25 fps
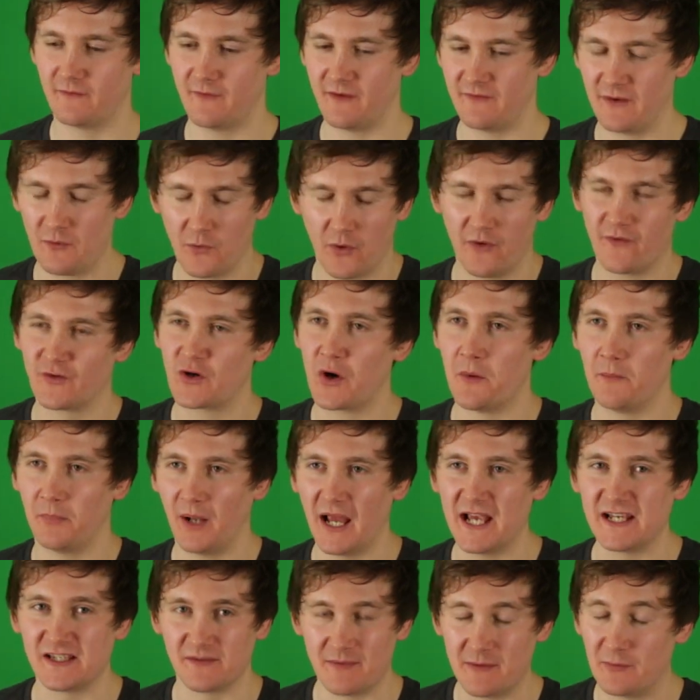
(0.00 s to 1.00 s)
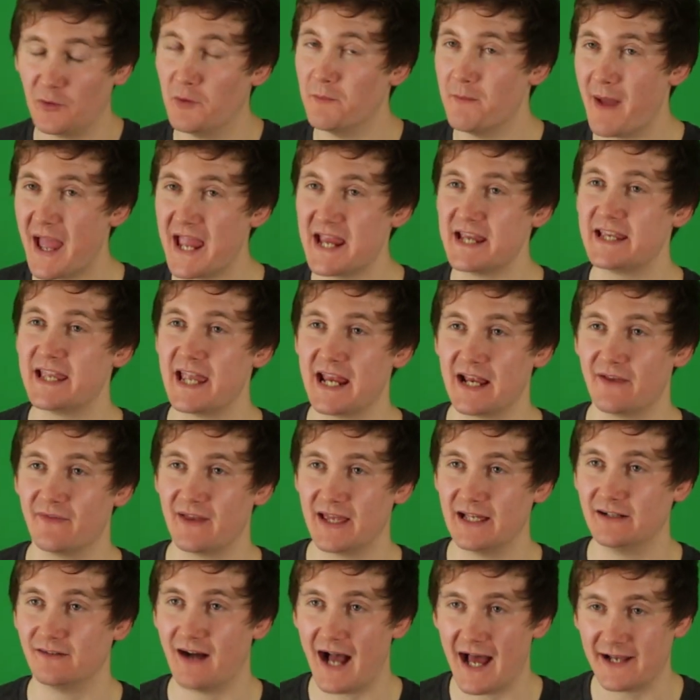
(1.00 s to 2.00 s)
I think one of the complaints the people who make King of the
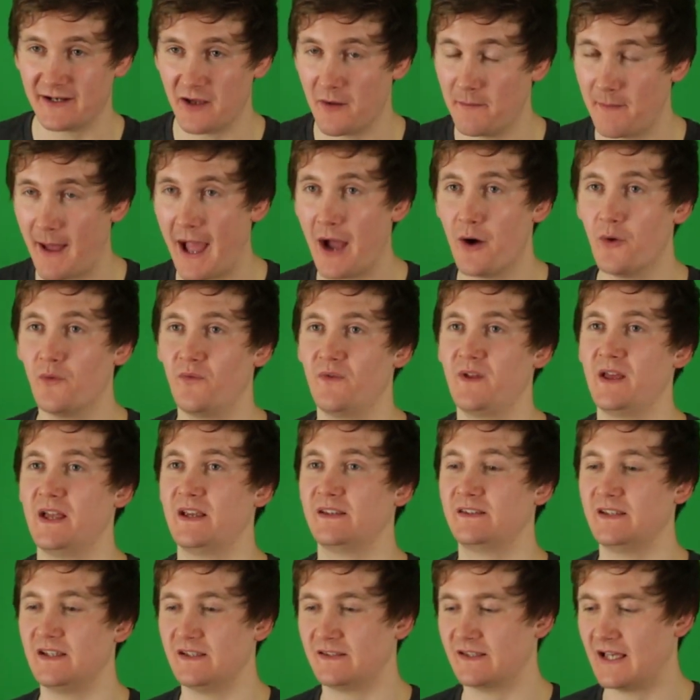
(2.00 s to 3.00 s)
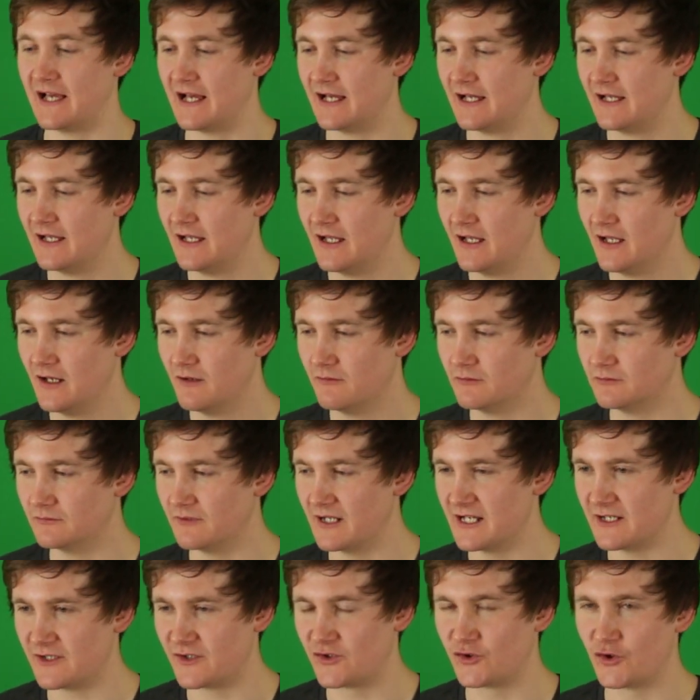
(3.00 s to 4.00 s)
Hill had about this is that, well,
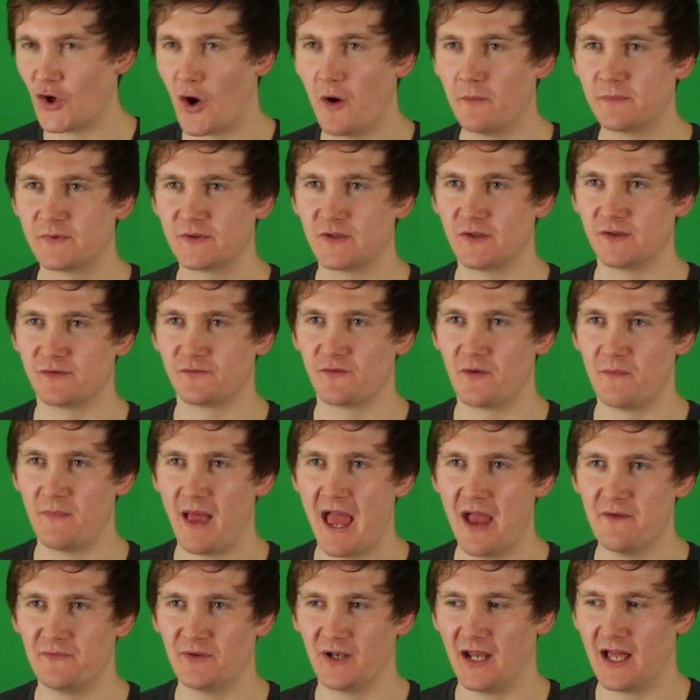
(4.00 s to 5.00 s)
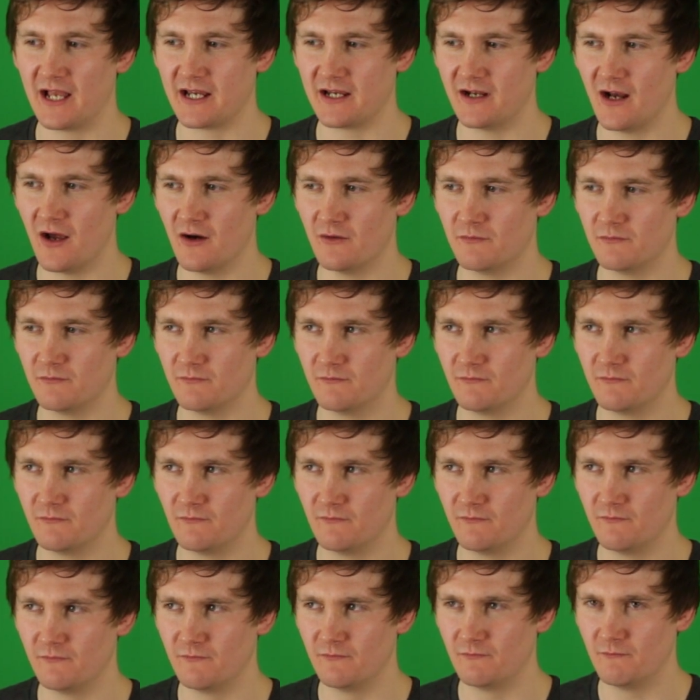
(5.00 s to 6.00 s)
it stops us from ever, like,
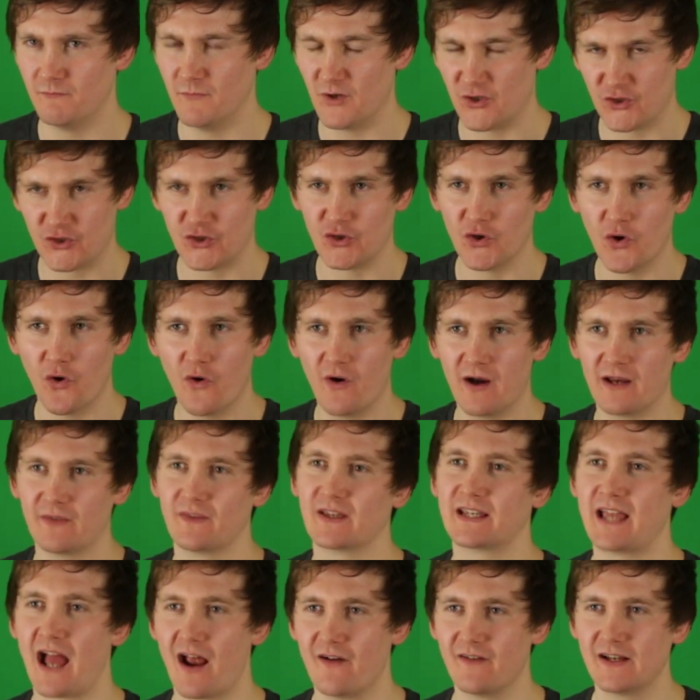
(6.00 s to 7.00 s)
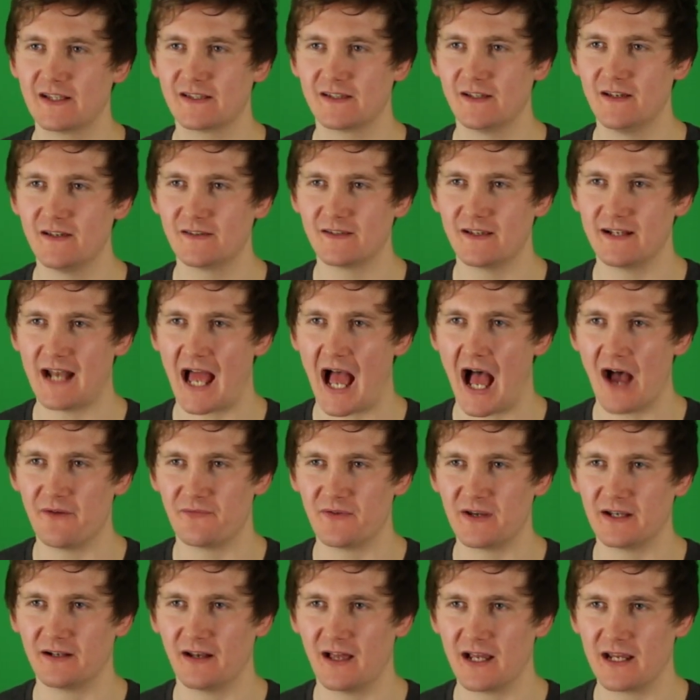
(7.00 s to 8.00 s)
maturing the characters and
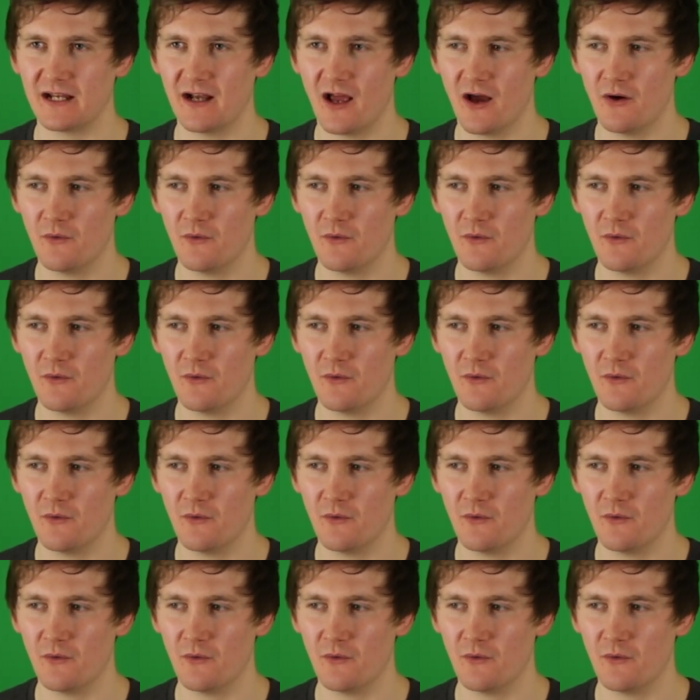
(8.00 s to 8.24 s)
having, like,